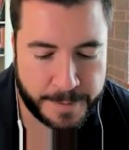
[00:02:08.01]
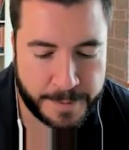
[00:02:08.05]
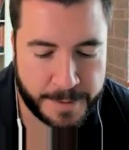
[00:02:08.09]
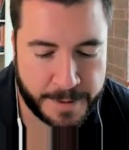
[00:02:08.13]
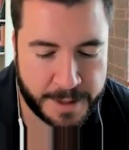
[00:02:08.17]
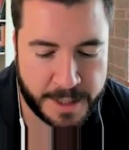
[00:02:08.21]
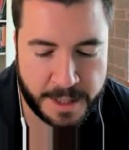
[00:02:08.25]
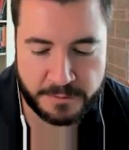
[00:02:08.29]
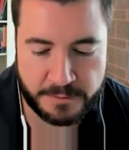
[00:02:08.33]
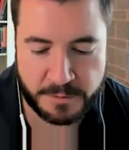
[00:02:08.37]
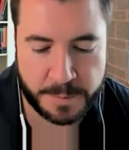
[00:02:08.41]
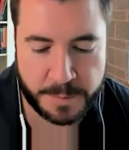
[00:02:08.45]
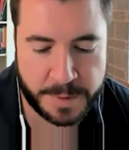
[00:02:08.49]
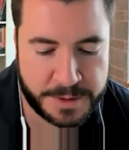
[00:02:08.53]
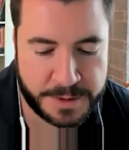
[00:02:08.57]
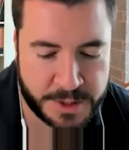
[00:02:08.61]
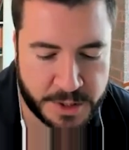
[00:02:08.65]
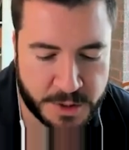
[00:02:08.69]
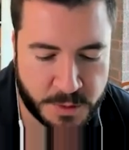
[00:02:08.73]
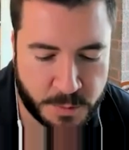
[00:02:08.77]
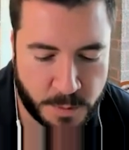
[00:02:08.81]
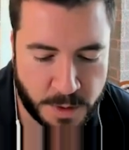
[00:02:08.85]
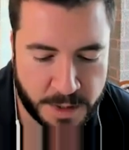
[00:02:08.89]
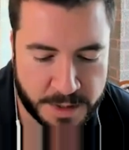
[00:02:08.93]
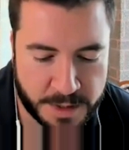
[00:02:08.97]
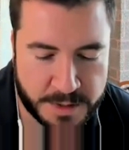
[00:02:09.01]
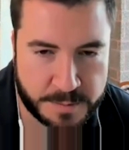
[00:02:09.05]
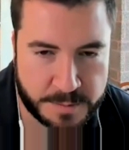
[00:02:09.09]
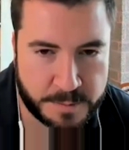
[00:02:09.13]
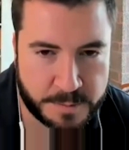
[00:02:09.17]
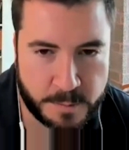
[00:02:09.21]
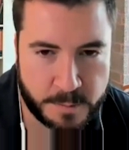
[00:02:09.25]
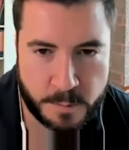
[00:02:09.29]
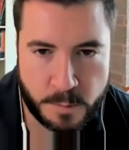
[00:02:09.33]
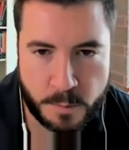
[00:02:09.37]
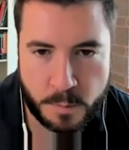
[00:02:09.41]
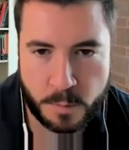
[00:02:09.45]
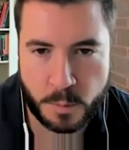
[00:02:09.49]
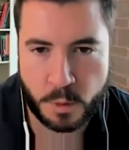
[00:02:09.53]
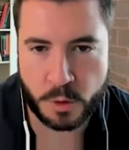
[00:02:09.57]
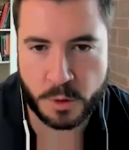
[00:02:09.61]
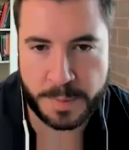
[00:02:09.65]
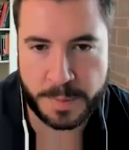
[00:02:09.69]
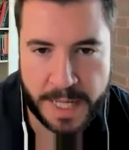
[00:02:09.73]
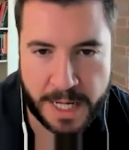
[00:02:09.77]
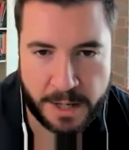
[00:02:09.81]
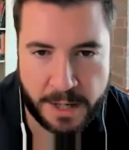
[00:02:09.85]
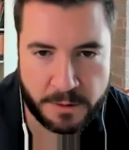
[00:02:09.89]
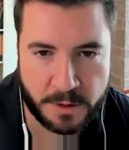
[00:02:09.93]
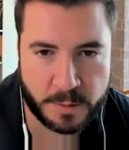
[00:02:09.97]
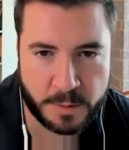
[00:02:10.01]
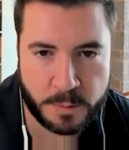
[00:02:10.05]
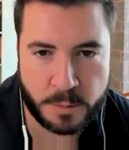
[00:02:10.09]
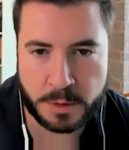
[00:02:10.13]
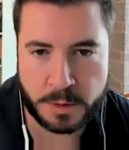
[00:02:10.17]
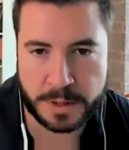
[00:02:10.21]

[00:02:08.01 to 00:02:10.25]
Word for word: the government just wants more power,